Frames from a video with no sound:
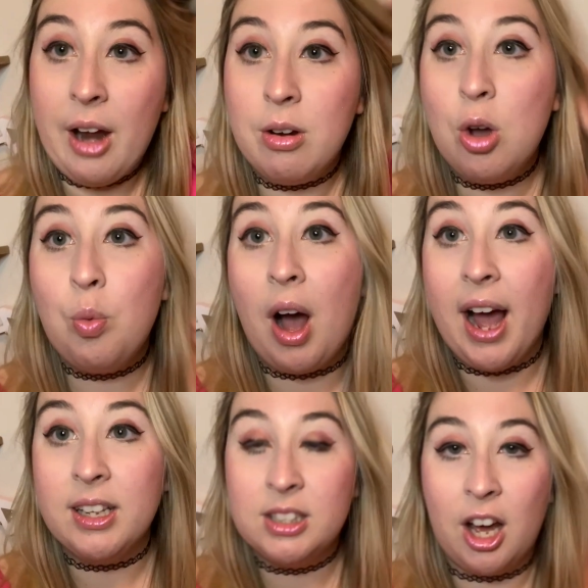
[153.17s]
I don't know
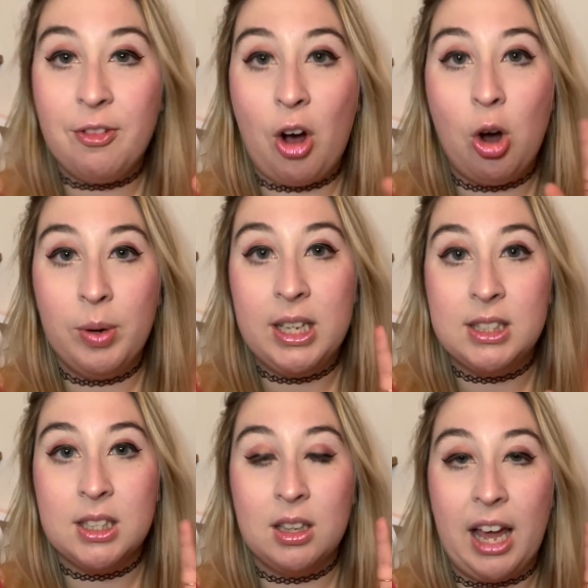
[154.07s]
why stuff
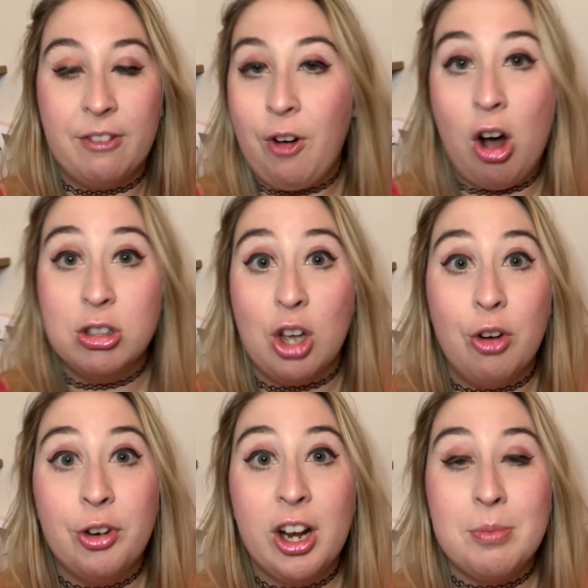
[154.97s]
always like falls
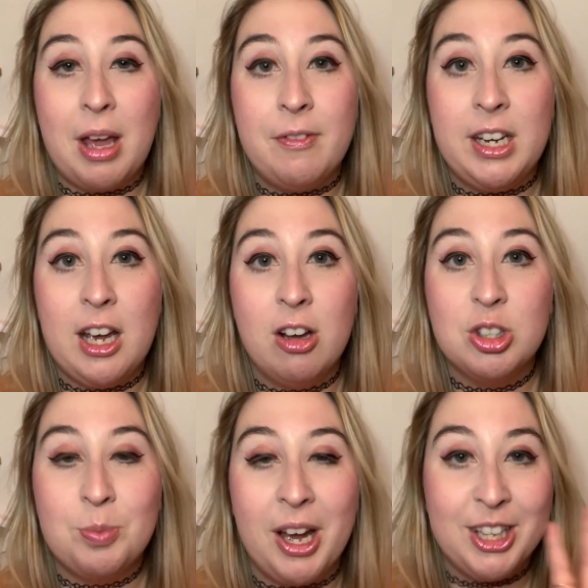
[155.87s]
over in my videos,
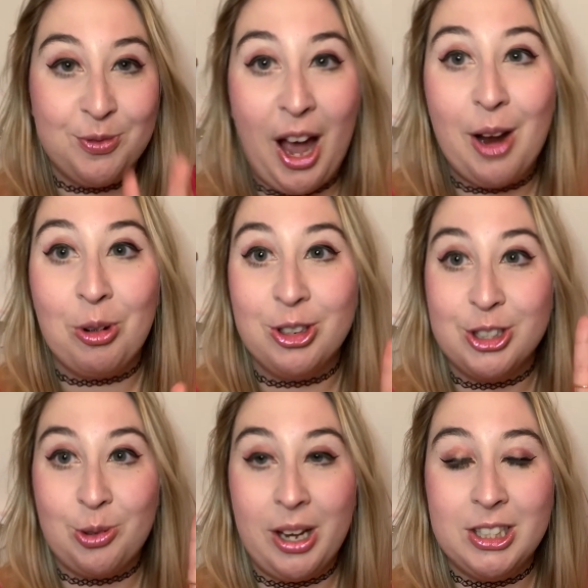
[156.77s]
but it's fine. We're just
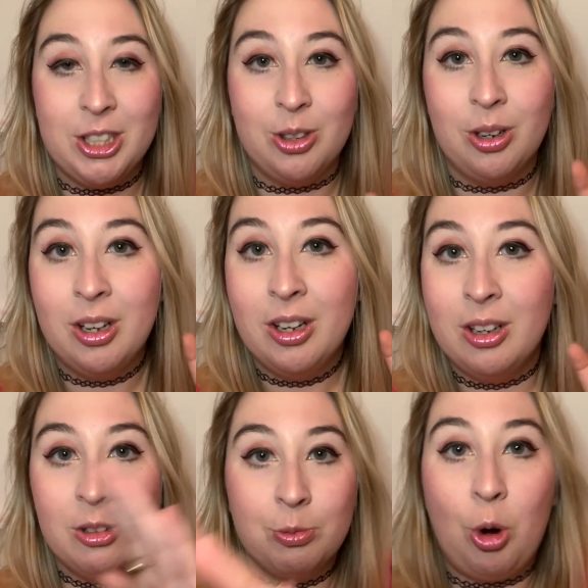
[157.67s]
going to
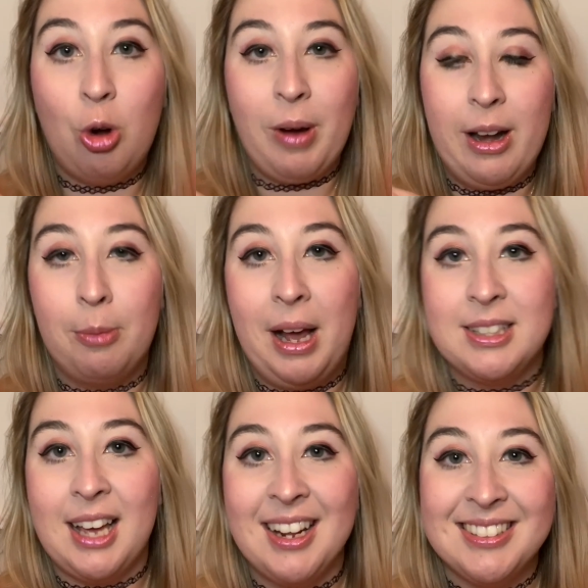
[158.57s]
roll right on past
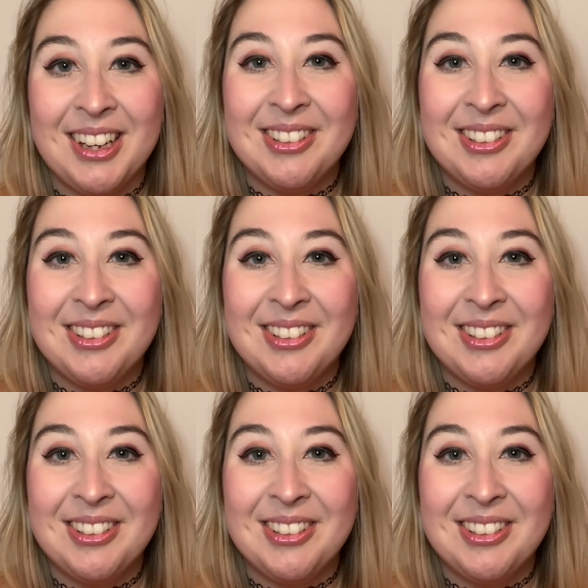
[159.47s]
that.